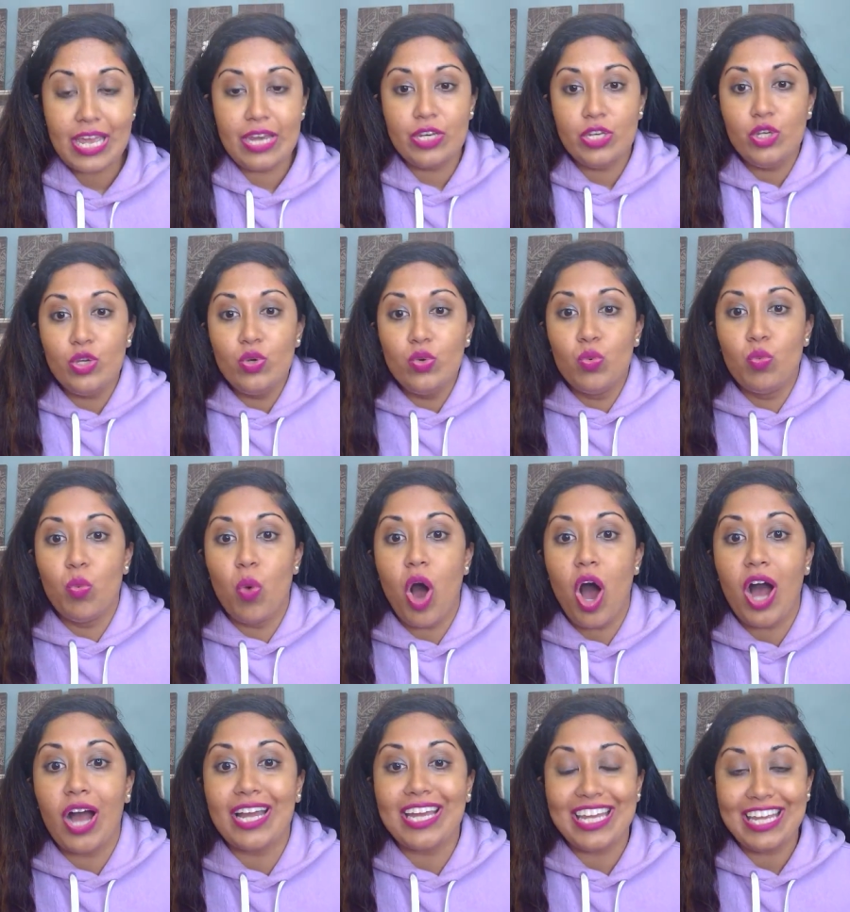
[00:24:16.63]
and you
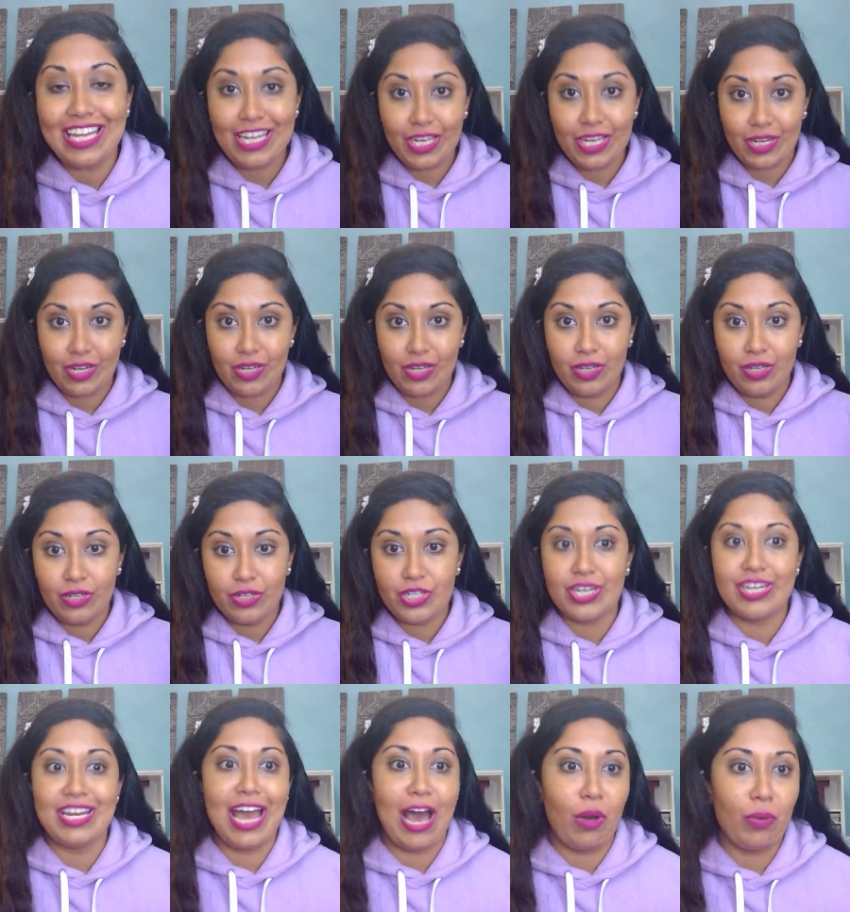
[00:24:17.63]
walk in
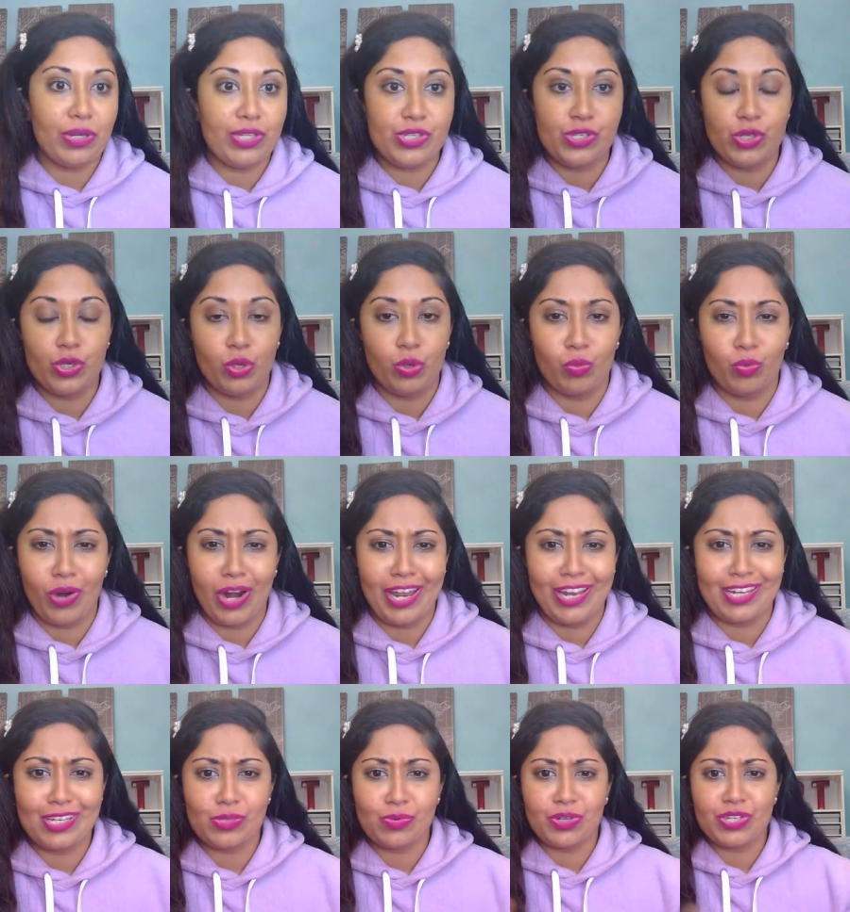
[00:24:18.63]
to now it's Zoom, right?
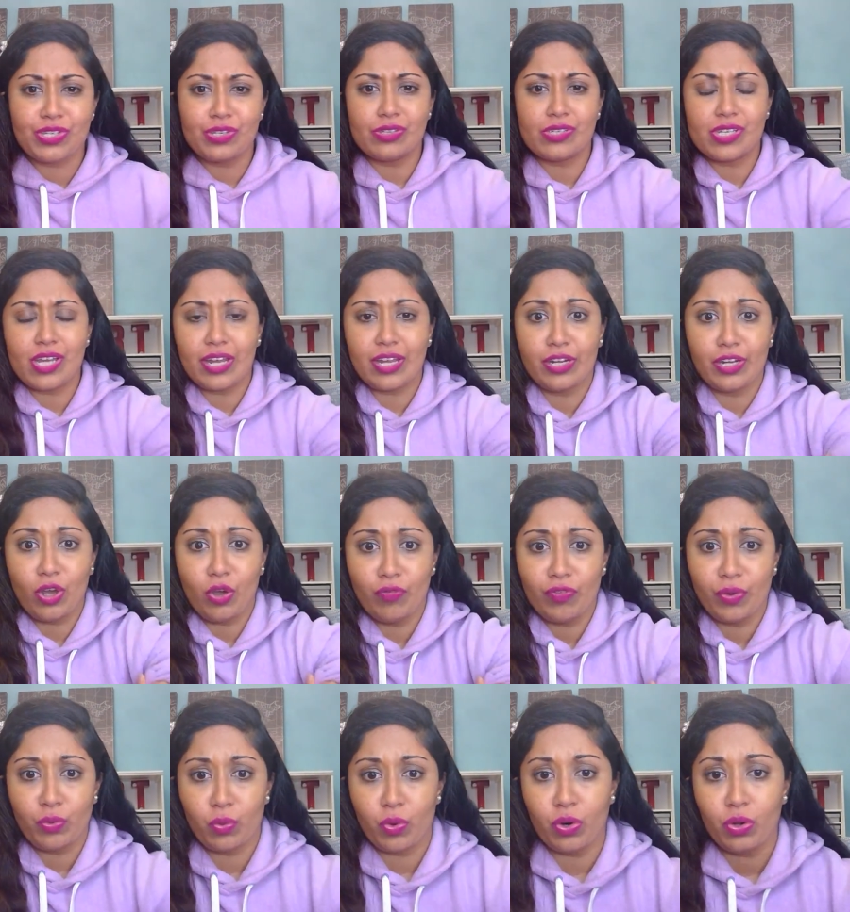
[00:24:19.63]
Because we're still stuck in
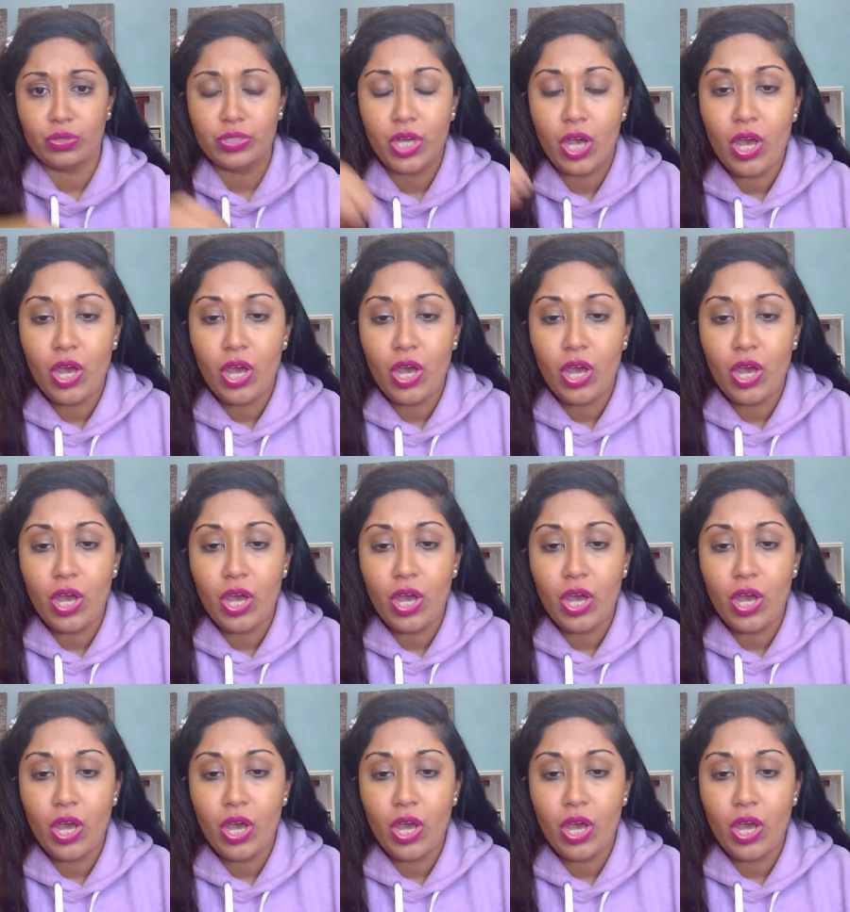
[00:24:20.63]
COVID world.